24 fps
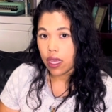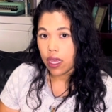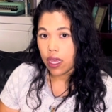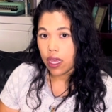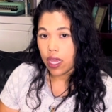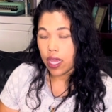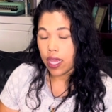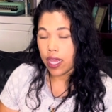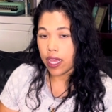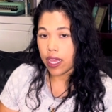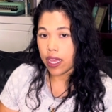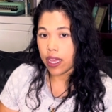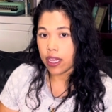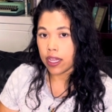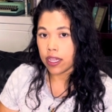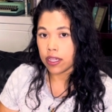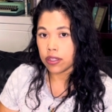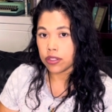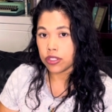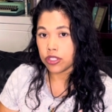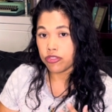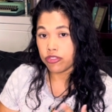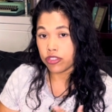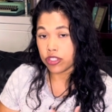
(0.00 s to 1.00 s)
and
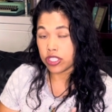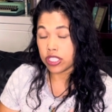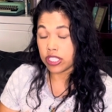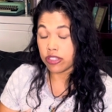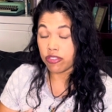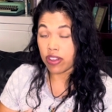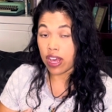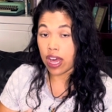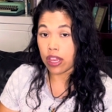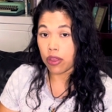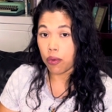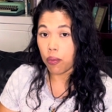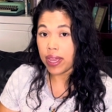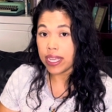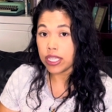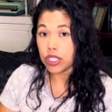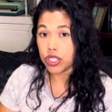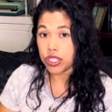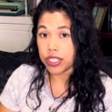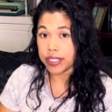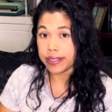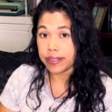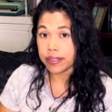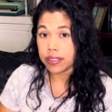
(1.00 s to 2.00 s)
for an
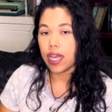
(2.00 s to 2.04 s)
evaluation.